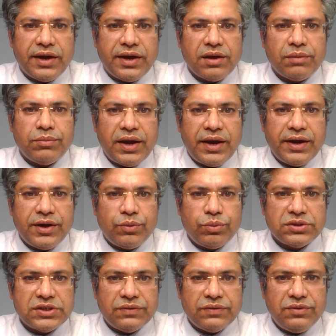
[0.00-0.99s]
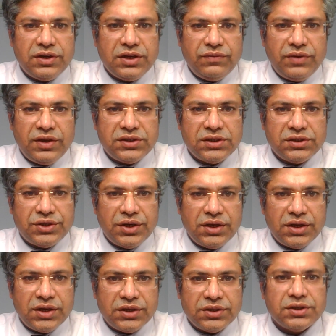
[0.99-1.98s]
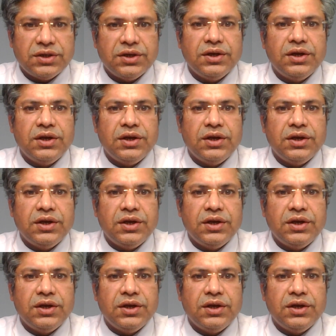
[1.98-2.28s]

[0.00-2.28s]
lagging behind. It was 17 weeks and 3 days.